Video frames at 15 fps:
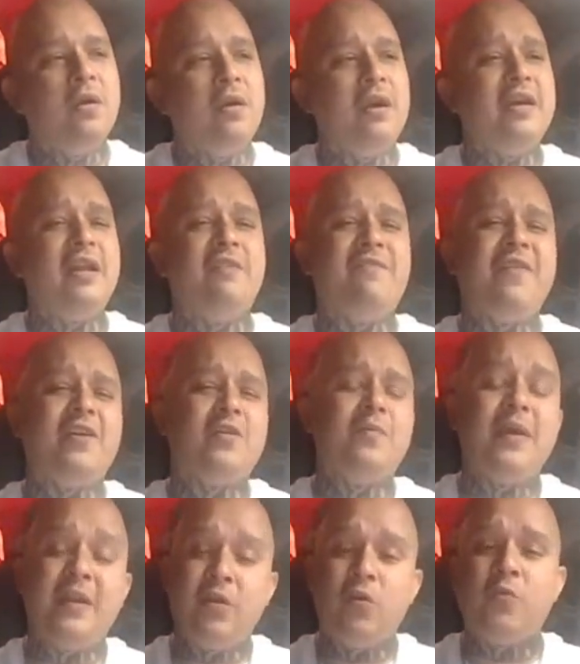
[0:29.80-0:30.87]
and I figured,
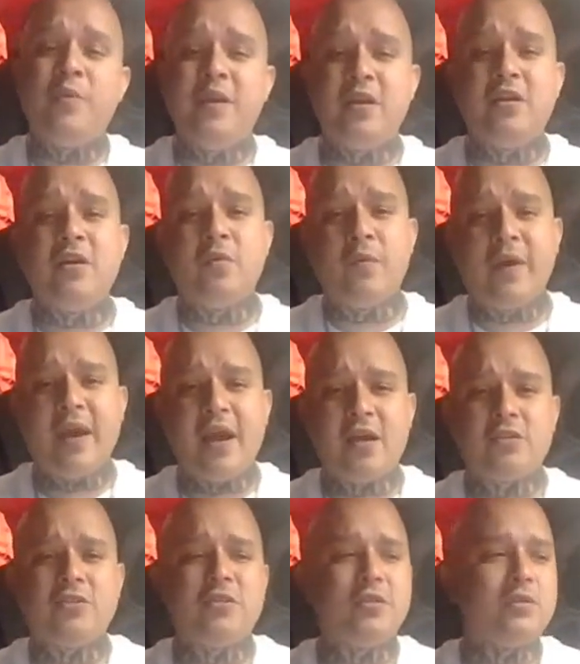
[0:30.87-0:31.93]
man, it would be a good
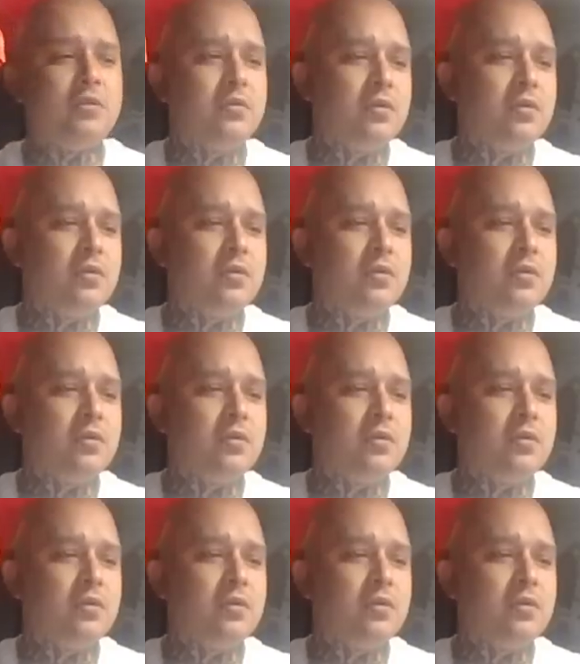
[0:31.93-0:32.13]
reaction.